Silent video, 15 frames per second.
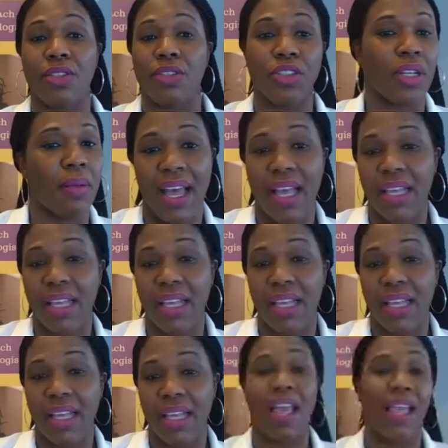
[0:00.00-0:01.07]
surgical
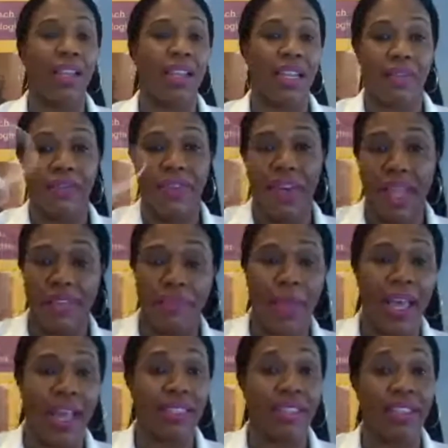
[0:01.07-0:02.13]
mask, wearing the
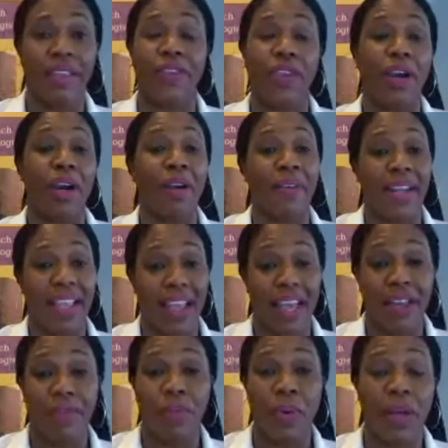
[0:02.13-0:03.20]
N95 mask, if you
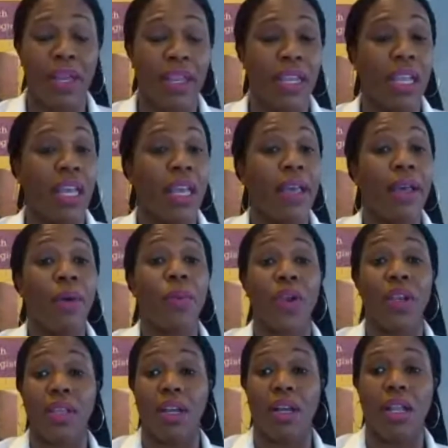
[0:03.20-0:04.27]
already have one,
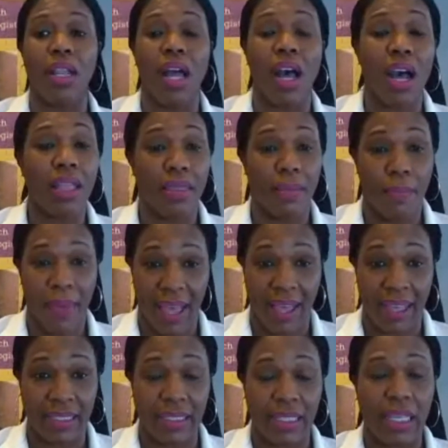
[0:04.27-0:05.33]
wearing the cloth
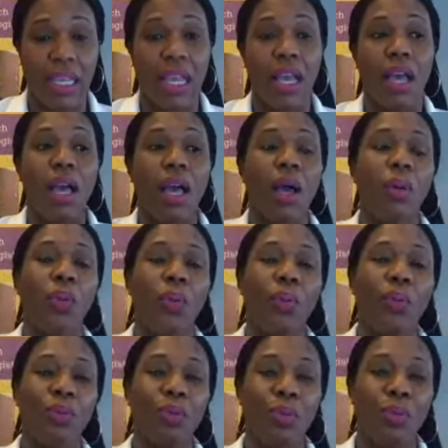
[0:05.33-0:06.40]
mask,
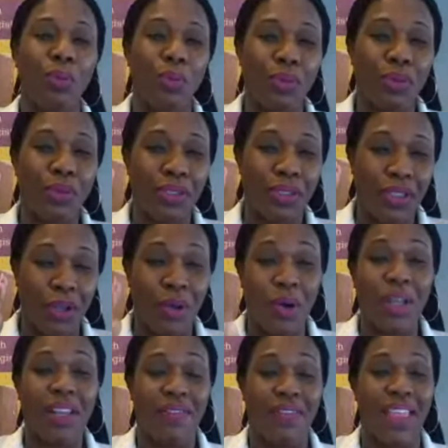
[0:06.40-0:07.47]
the
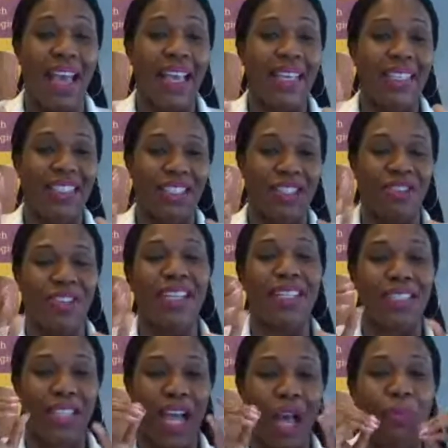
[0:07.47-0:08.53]
goal of that is to try to
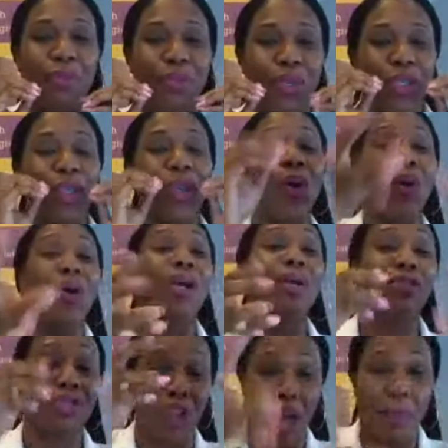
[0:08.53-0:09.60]
stop your
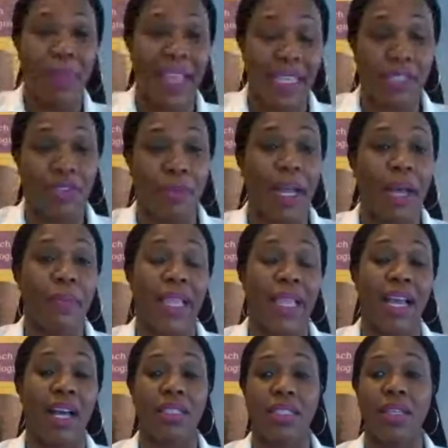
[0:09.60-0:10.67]
droplets from coming
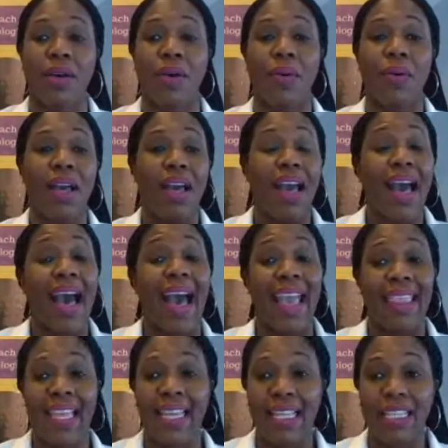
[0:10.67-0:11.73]
out. So I
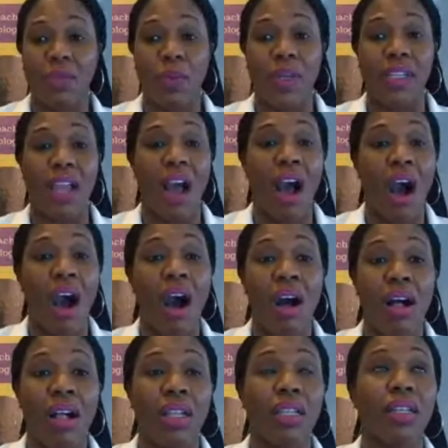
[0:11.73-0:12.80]
think this would
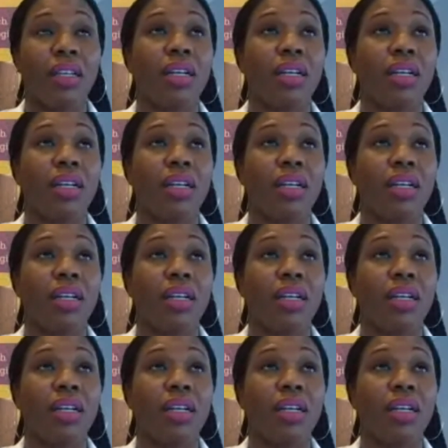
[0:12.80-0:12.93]
all